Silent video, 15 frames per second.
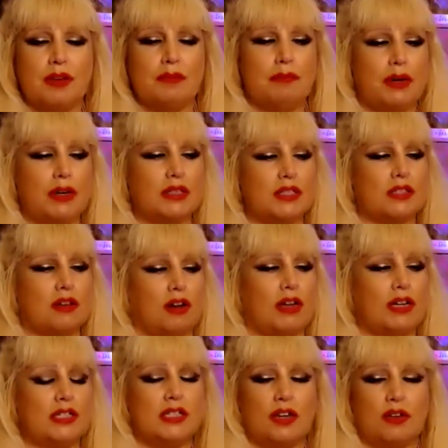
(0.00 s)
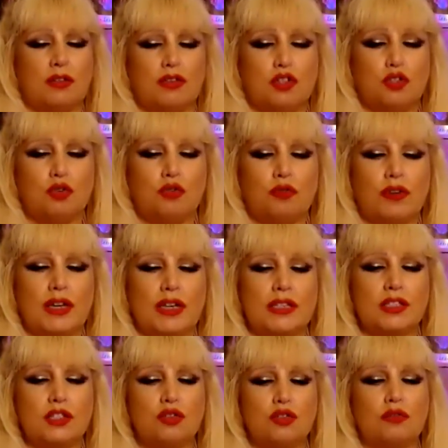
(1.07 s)
birth sign, so
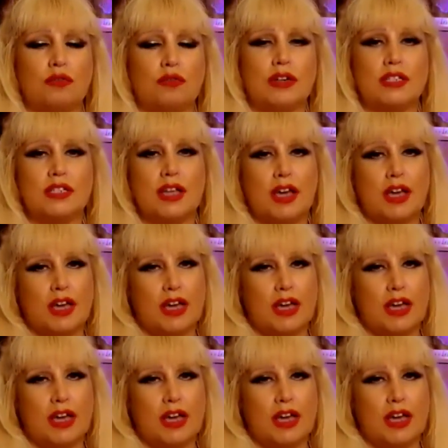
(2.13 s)
Taurus,